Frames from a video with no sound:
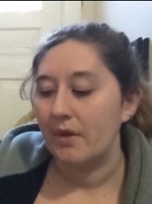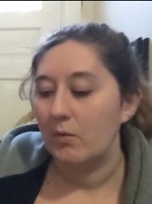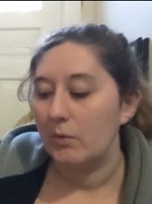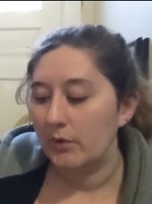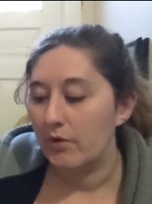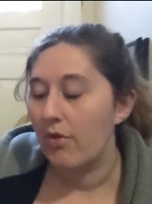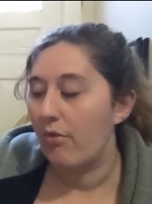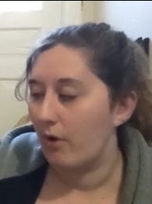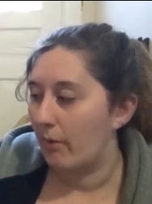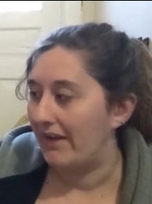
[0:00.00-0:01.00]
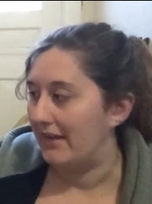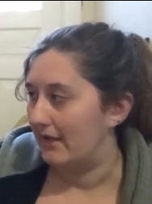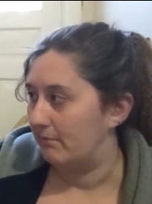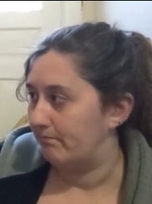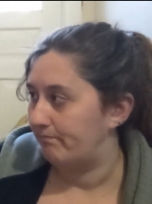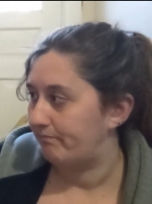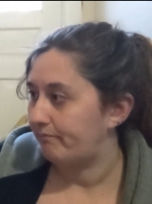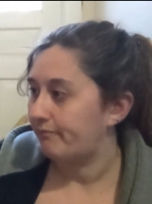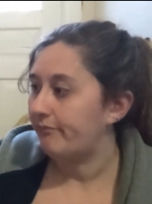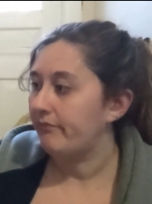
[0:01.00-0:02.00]
When we were throwing them,
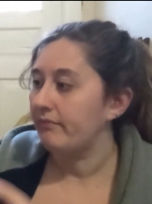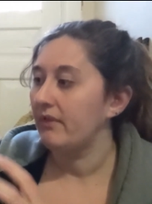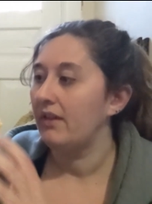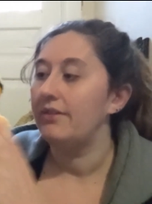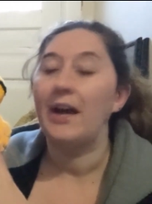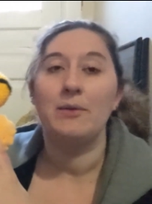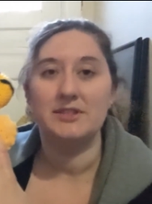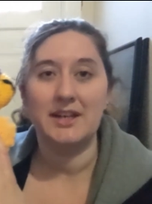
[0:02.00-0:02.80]
that